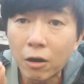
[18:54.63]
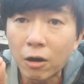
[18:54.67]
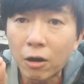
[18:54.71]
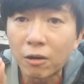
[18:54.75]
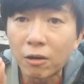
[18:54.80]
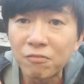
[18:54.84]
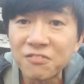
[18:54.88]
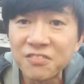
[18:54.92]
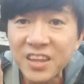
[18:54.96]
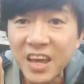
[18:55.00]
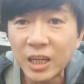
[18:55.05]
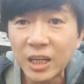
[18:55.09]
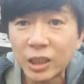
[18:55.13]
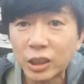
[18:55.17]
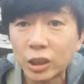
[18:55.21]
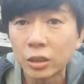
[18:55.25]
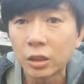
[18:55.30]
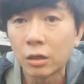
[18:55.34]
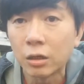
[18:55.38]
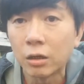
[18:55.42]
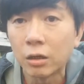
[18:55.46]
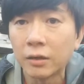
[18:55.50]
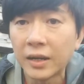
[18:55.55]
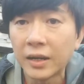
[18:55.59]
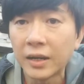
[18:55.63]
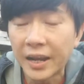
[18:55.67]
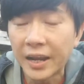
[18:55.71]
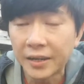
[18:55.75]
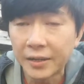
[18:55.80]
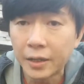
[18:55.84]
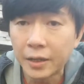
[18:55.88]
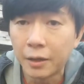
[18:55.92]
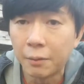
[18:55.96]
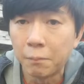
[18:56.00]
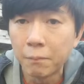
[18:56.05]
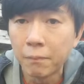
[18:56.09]
of nature
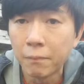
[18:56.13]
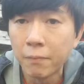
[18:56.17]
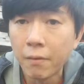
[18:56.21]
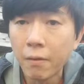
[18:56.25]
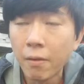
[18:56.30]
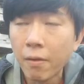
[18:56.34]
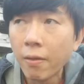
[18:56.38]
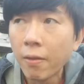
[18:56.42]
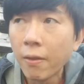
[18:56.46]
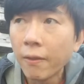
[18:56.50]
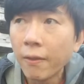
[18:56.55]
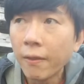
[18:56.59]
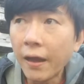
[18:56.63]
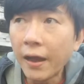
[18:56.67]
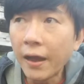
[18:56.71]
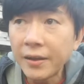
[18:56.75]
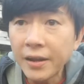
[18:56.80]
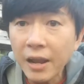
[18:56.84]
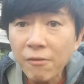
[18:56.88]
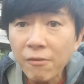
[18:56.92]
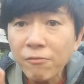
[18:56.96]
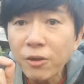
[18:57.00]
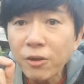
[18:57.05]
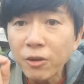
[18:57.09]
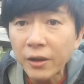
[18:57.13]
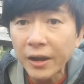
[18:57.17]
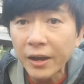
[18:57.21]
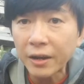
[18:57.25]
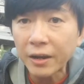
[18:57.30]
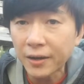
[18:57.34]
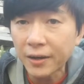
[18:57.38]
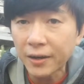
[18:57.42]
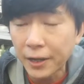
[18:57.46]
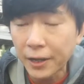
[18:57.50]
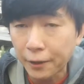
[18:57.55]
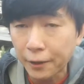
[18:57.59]
like them, and therefore you
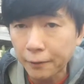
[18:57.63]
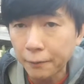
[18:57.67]
cannot click,